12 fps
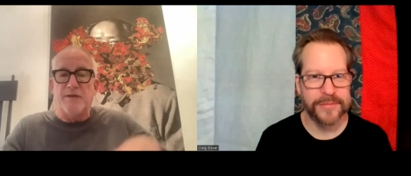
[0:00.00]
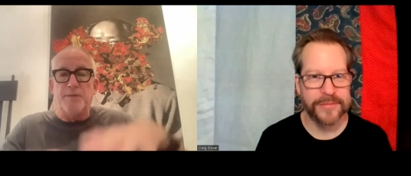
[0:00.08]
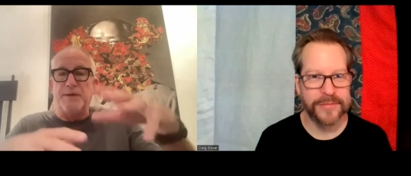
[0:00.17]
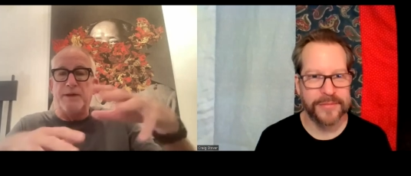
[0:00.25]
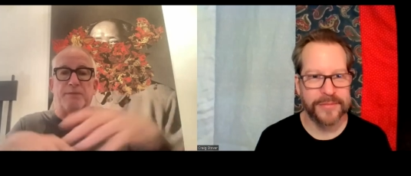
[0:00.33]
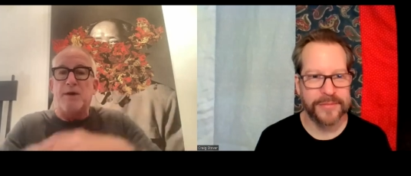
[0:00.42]
Speaker 1: of a
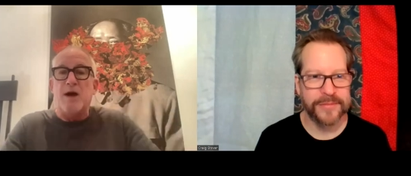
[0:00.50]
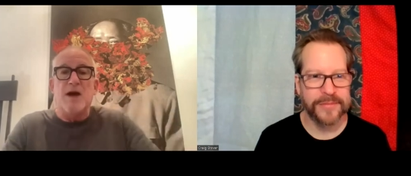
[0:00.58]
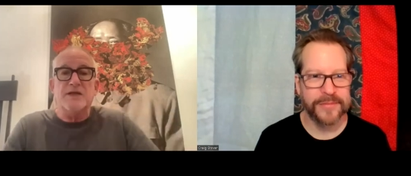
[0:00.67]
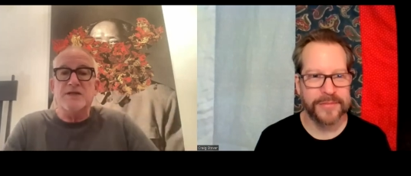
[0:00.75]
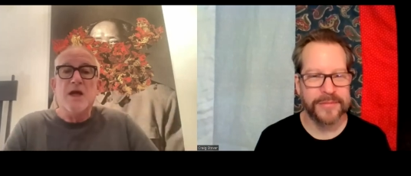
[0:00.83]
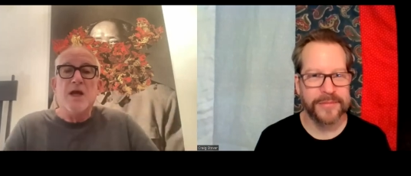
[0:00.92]
big
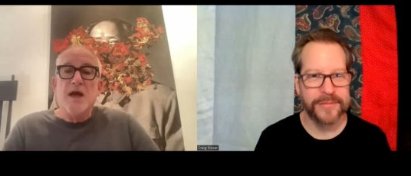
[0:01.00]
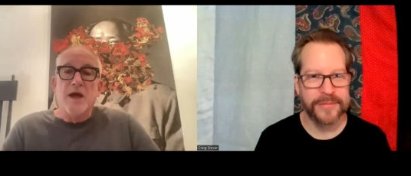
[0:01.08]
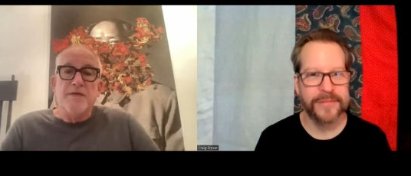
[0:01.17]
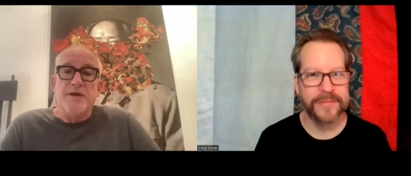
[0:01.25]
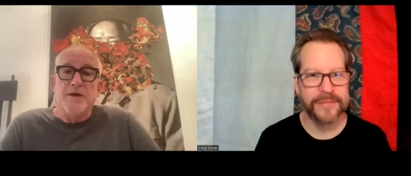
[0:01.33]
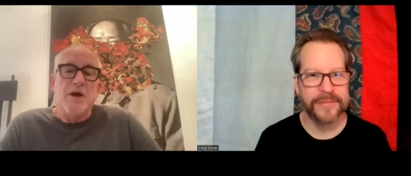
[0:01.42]
box
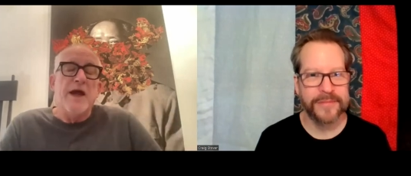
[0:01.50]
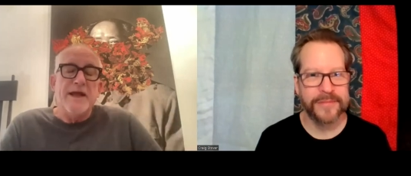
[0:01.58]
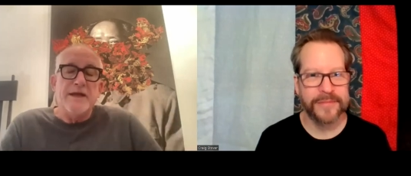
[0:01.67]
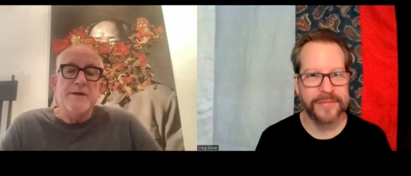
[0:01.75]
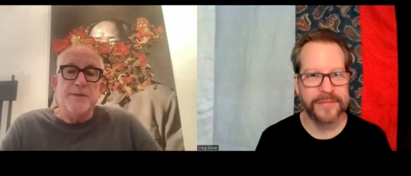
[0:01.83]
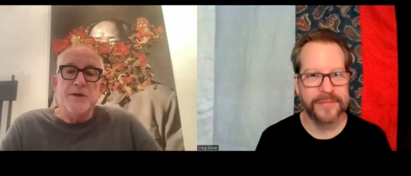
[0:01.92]
that I
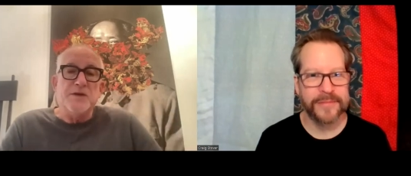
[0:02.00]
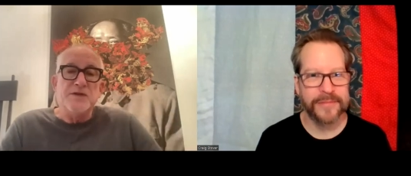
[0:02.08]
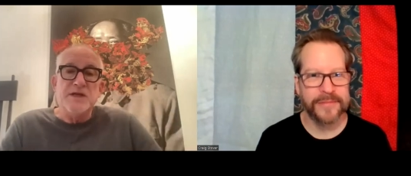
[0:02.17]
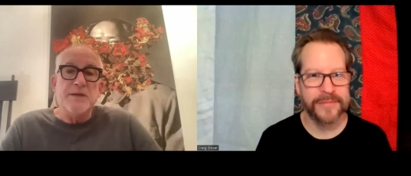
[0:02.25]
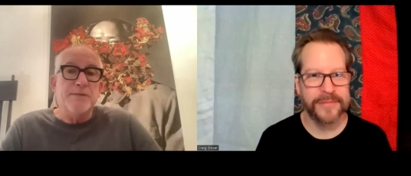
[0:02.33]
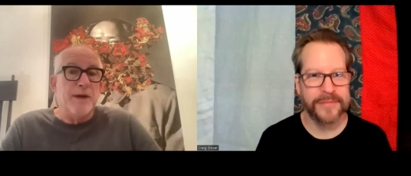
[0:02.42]
end up
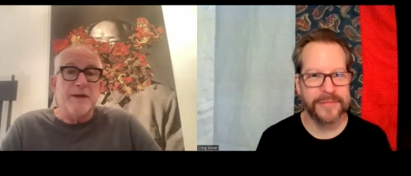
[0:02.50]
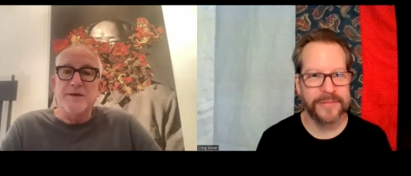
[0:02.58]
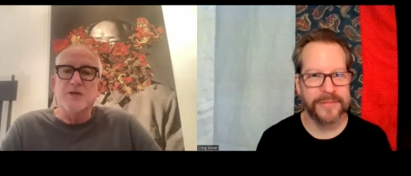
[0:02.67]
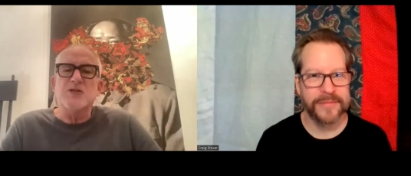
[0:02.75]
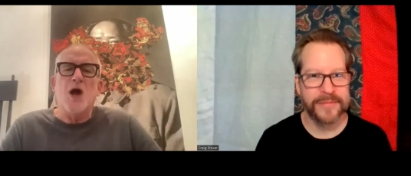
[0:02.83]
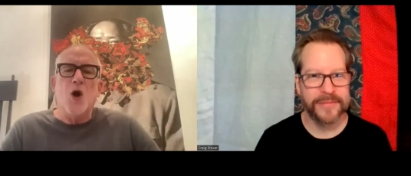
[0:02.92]
using, but
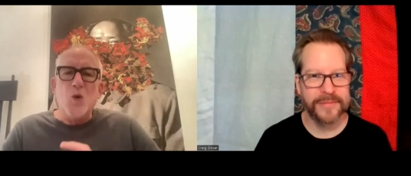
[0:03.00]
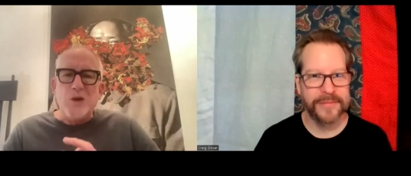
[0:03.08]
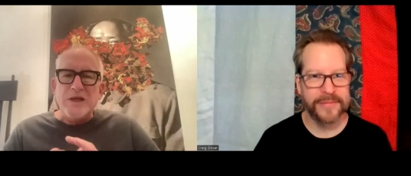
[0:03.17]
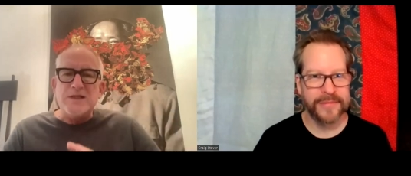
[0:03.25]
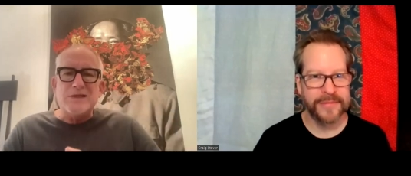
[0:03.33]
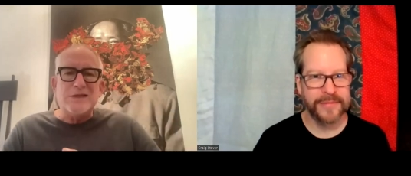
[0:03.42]
there's
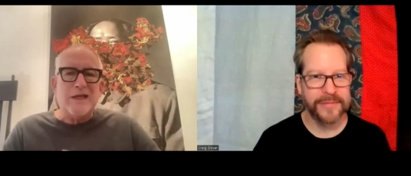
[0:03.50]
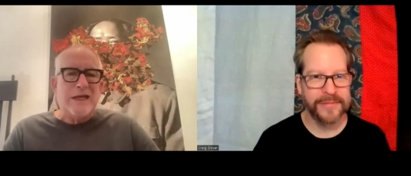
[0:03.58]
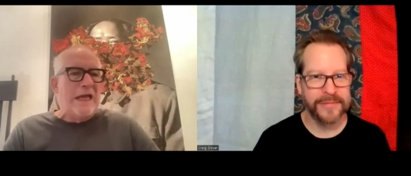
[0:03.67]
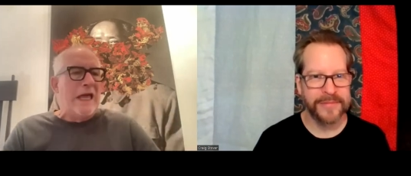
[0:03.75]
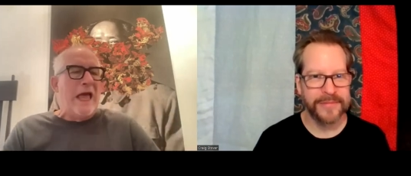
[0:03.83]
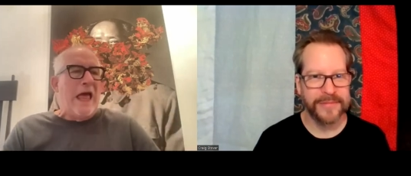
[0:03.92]
always
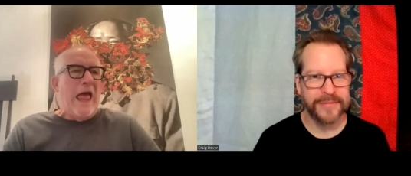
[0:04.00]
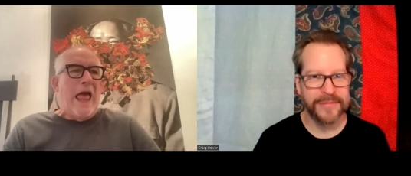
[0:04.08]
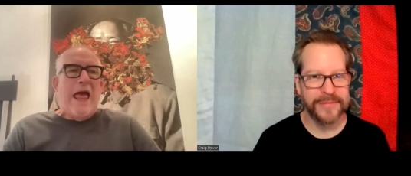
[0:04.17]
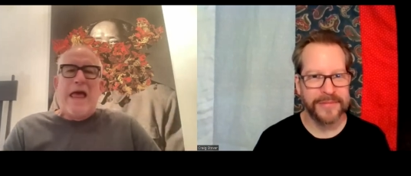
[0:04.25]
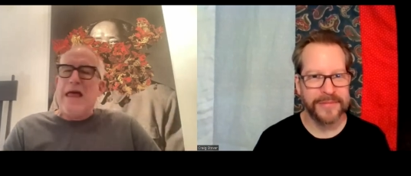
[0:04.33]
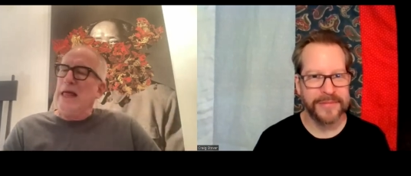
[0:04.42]

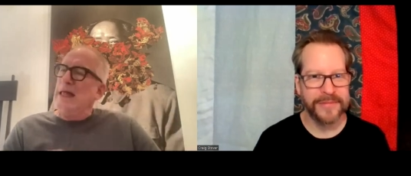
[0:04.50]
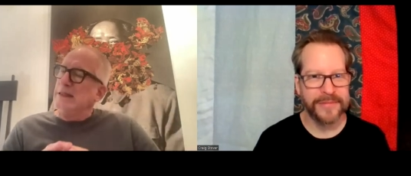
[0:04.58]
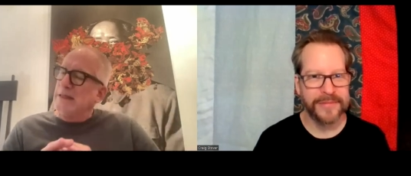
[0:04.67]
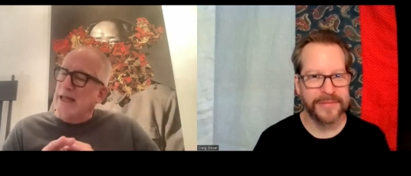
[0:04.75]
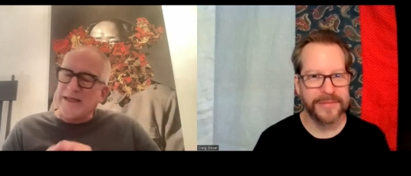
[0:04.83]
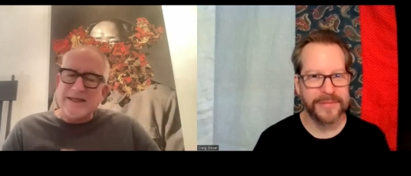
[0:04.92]

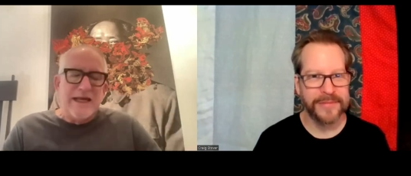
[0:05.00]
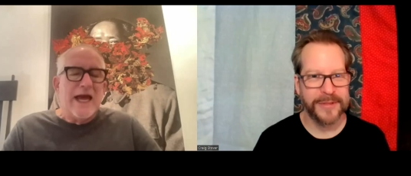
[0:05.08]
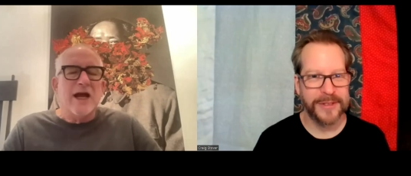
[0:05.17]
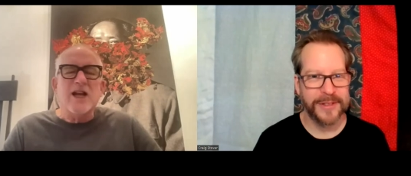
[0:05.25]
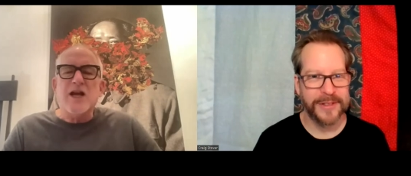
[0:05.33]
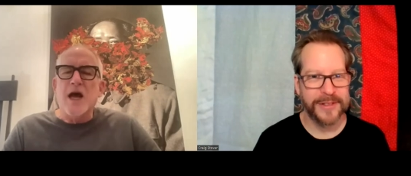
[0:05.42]
like
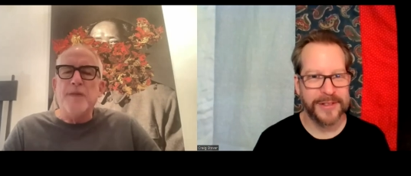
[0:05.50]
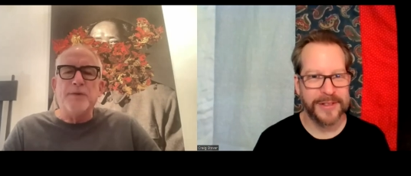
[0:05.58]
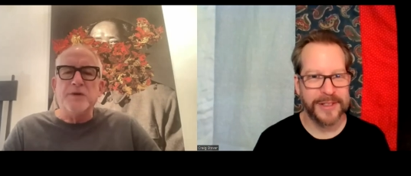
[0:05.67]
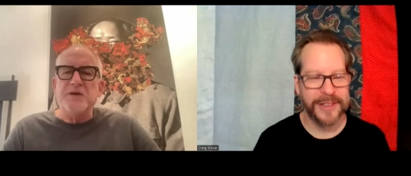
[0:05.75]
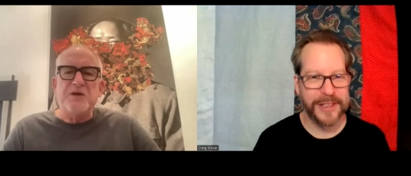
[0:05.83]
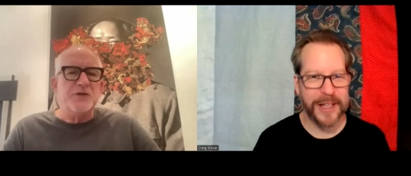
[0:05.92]
yeah, a
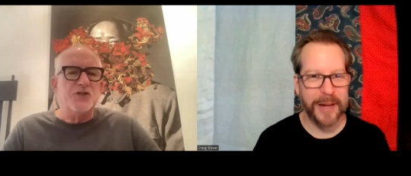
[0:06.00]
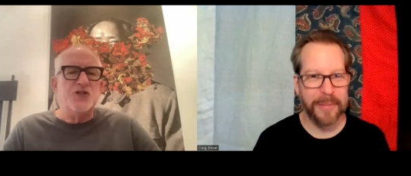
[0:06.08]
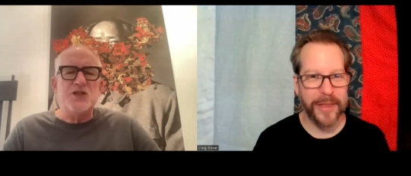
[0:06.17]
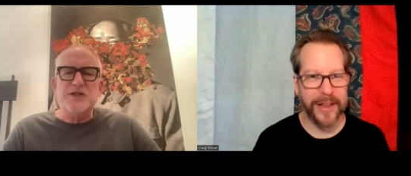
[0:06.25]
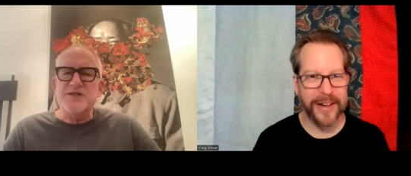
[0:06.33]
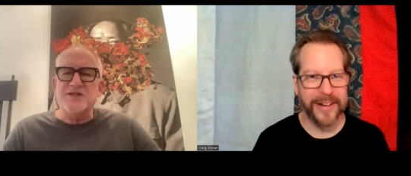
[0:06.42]
couple that are Bump
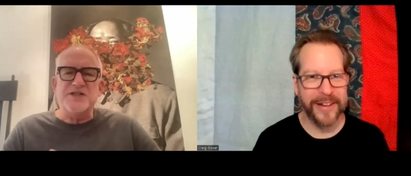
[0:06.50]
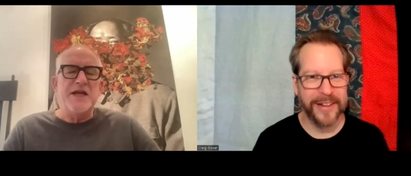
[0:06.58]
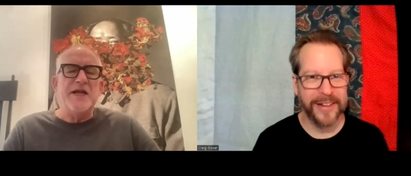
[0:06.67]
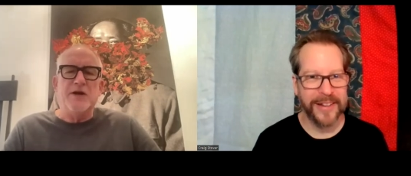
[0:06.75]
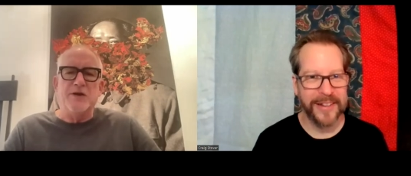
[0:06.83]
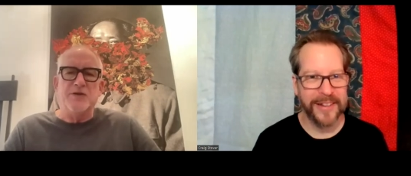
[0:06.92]
just
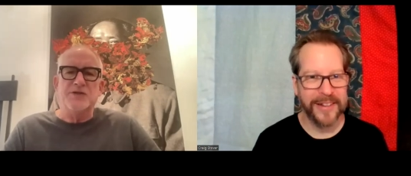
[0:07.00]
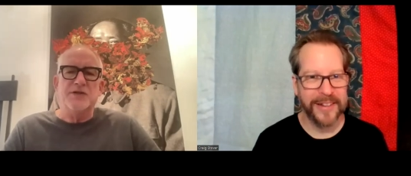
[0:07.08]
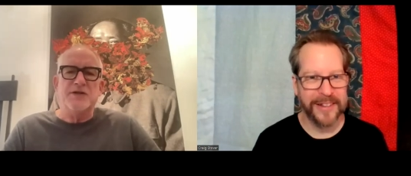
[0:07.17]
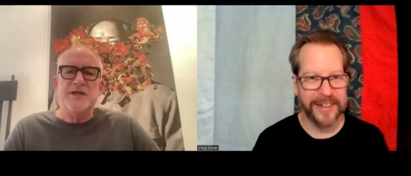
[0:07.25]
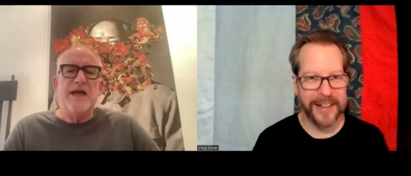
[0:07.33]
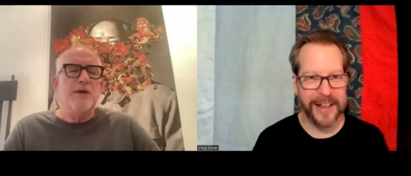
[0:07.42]
zingers.
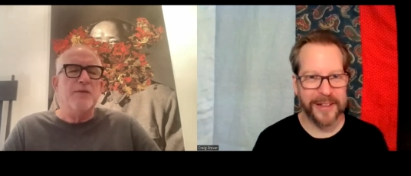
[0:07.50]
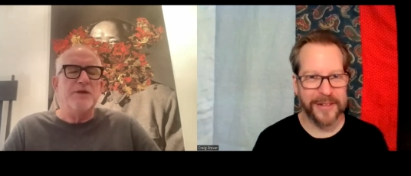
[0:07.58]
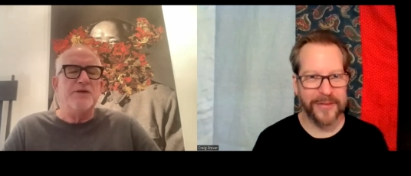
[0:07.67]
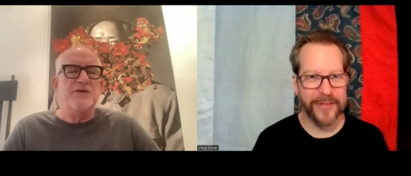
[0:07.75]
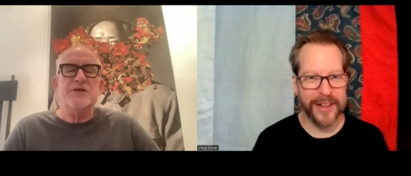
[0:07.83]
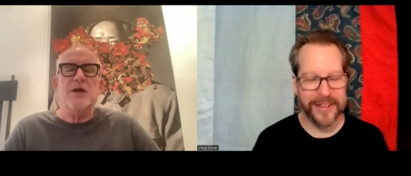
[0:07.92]
Yeah, where you
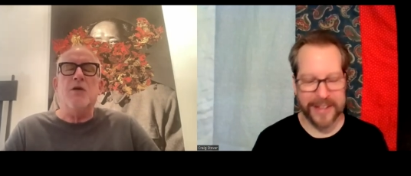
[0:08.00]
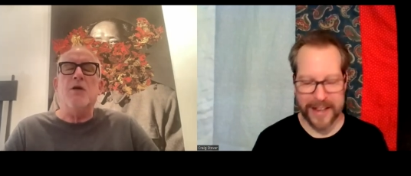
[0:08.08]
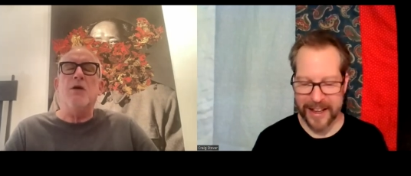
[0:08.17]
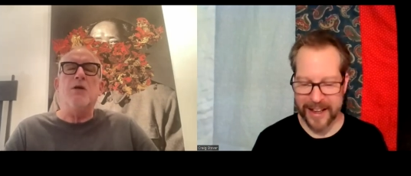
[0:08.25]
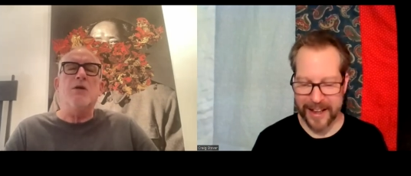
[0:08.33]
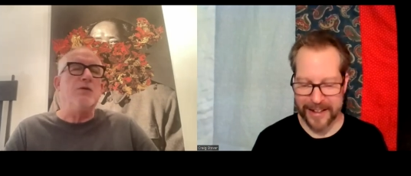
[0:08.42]
just
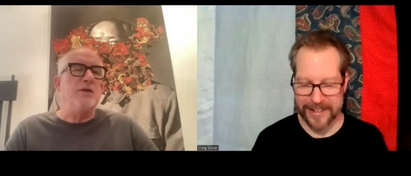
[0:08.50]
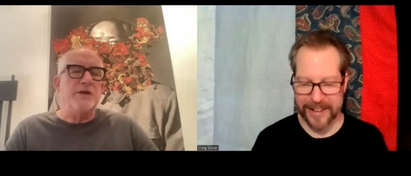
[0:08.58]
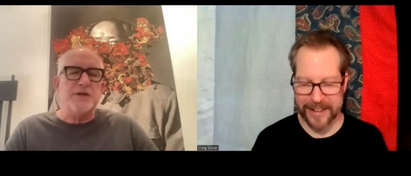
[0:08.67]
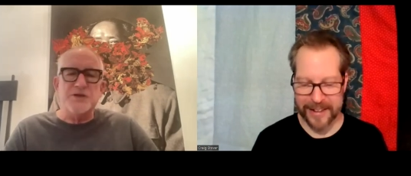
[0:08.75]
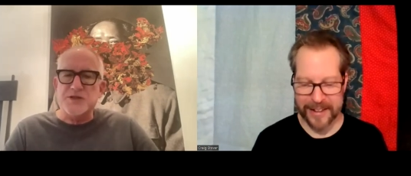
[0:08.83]
holy.